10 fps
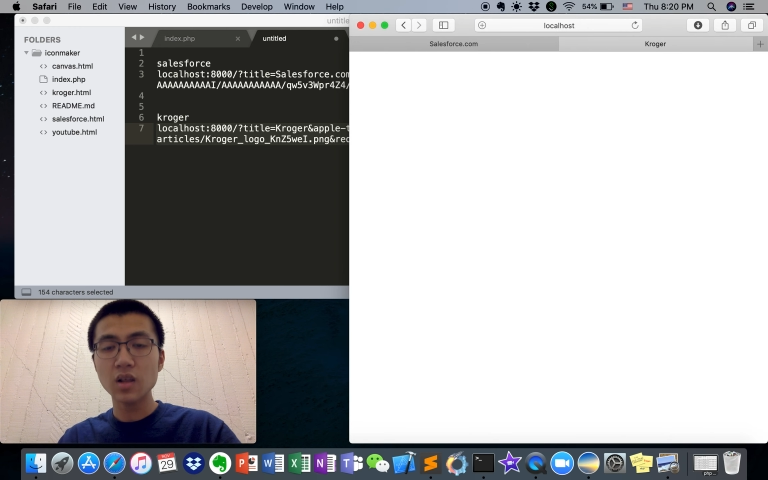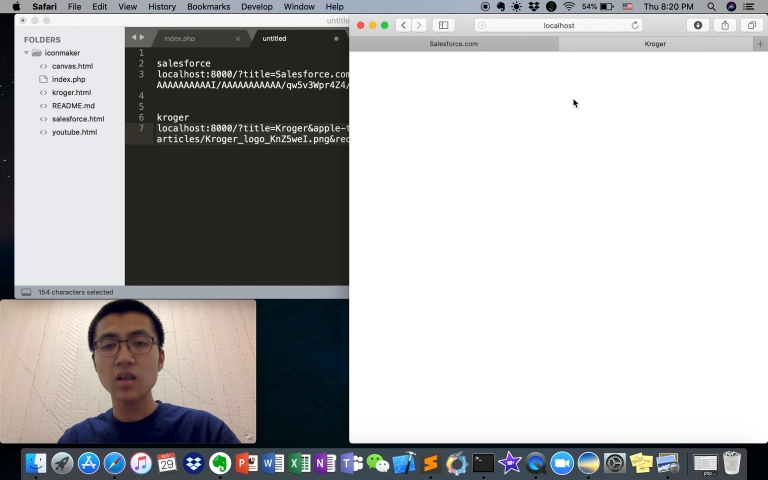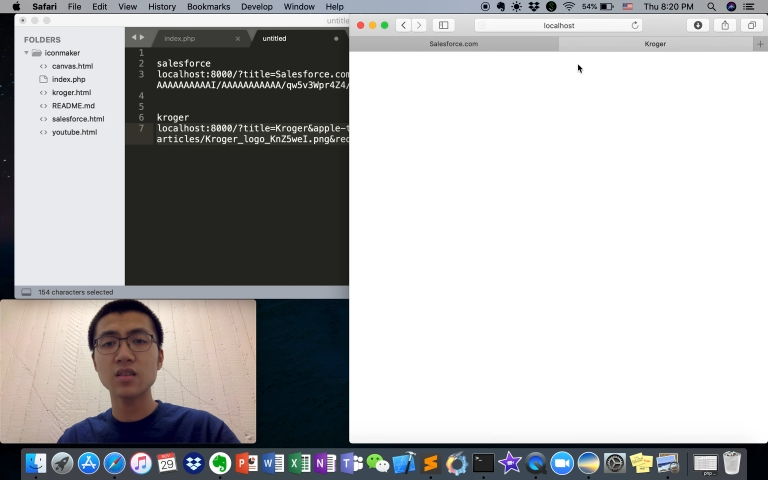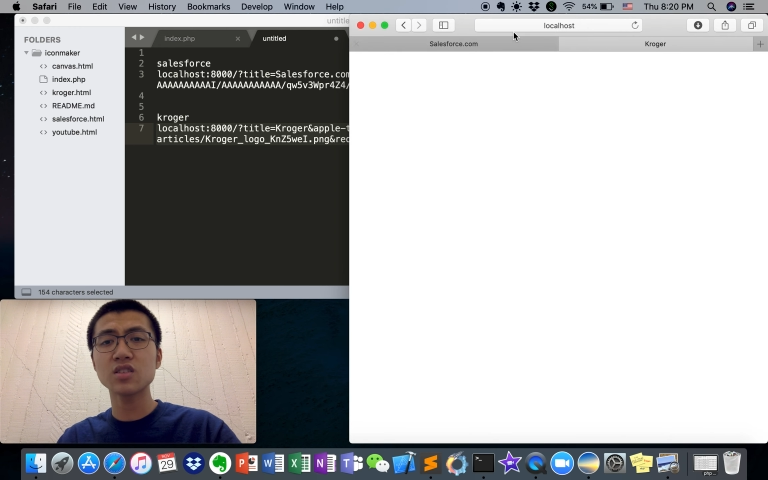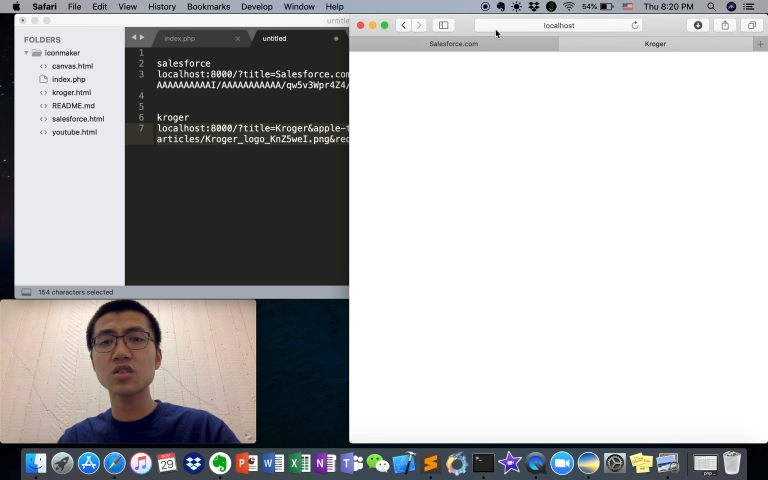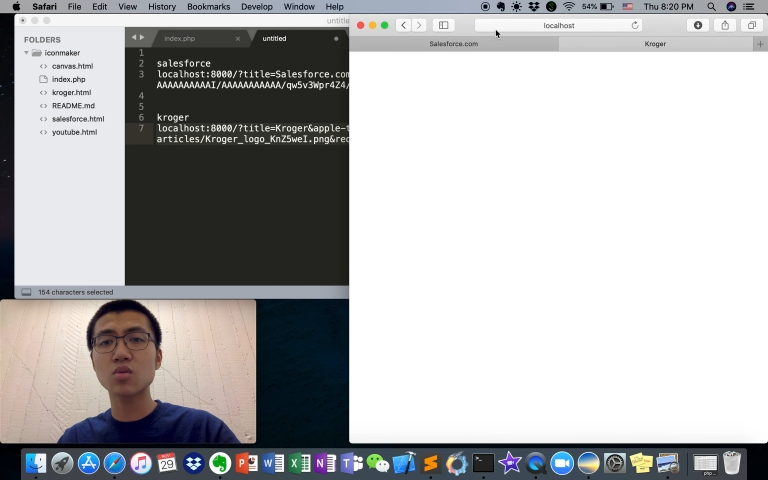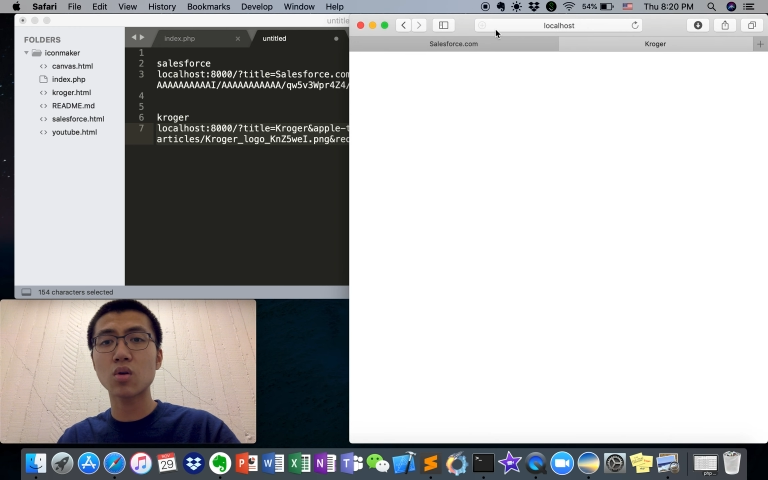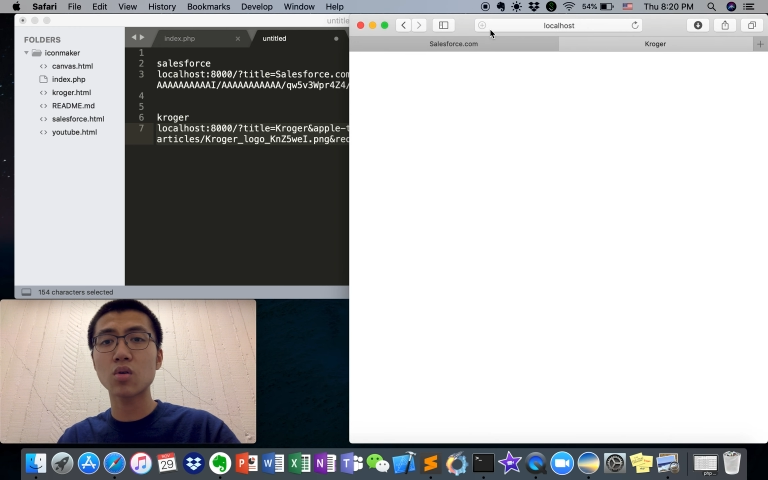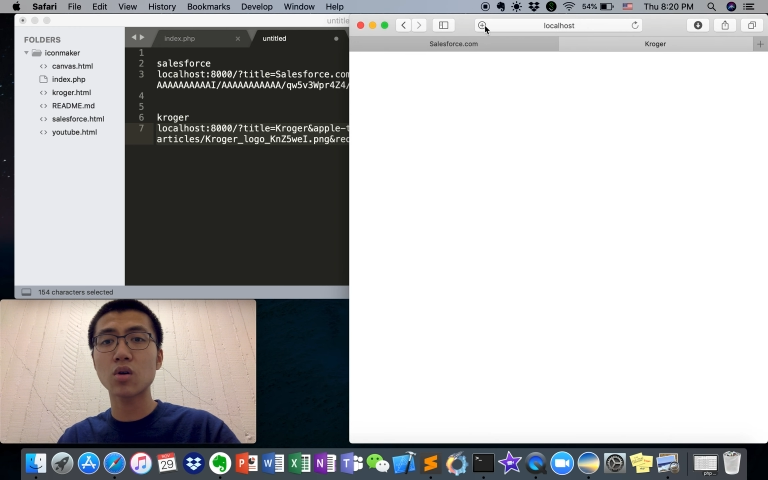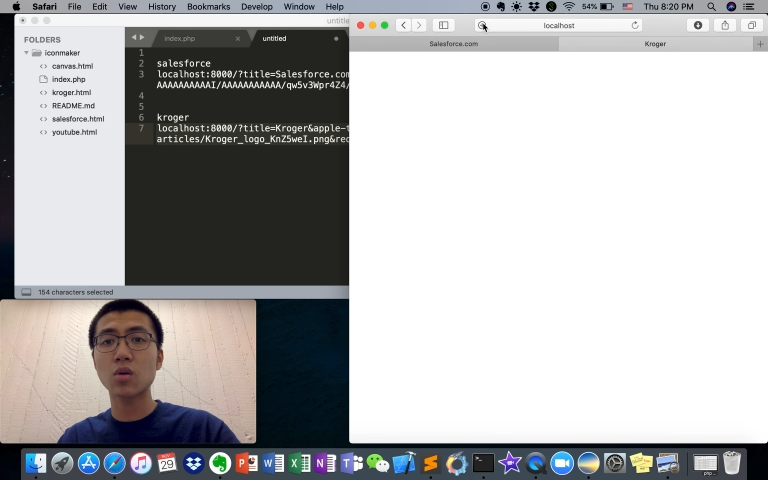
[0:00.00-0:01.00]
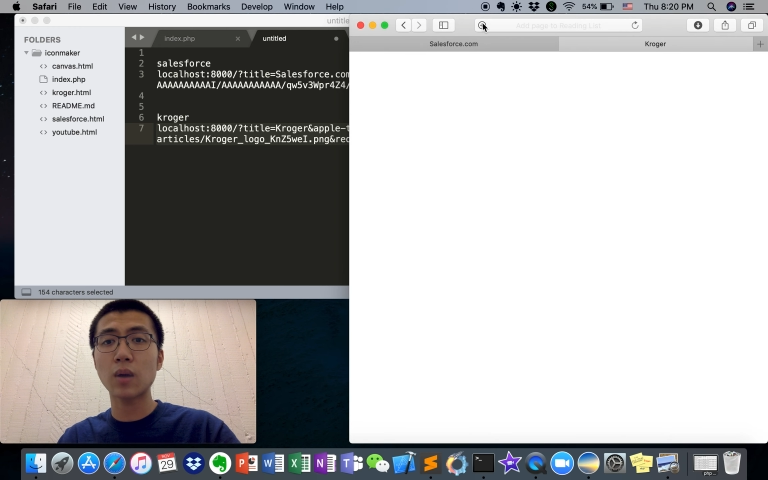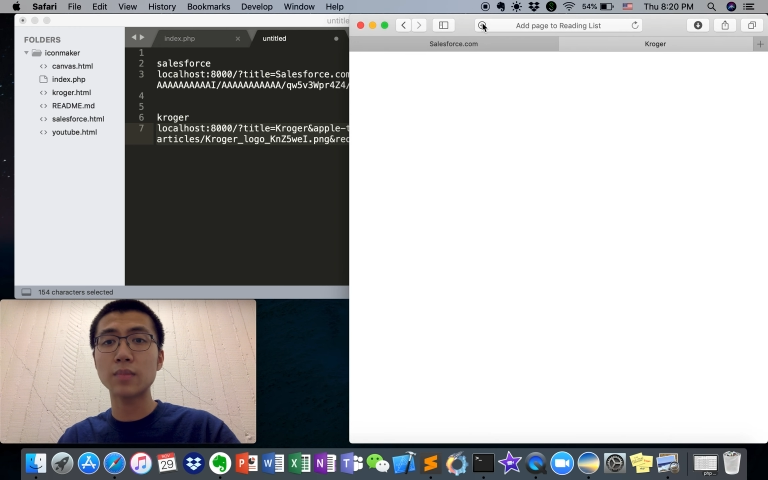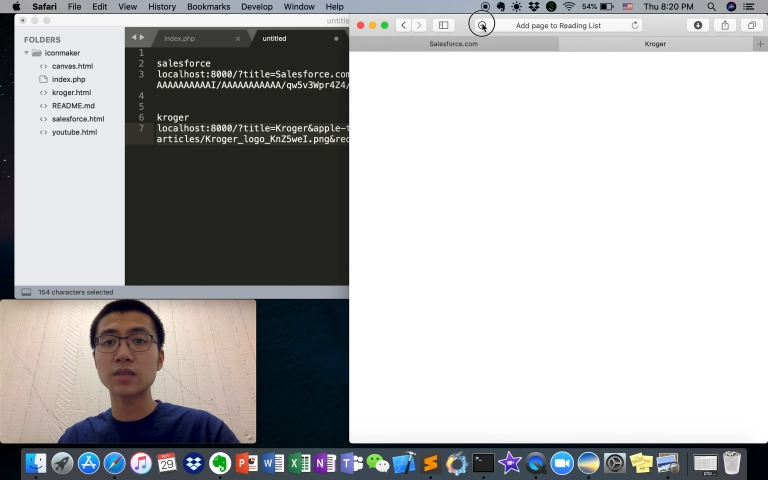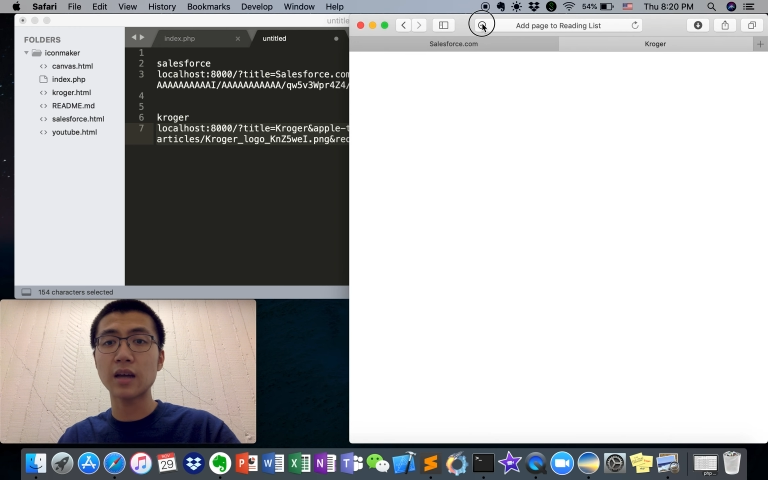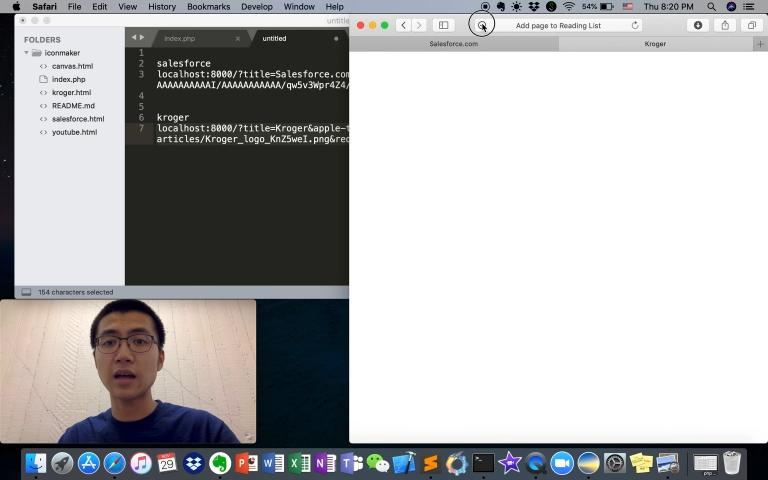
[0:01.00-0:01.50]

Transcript: This is the Kroger website,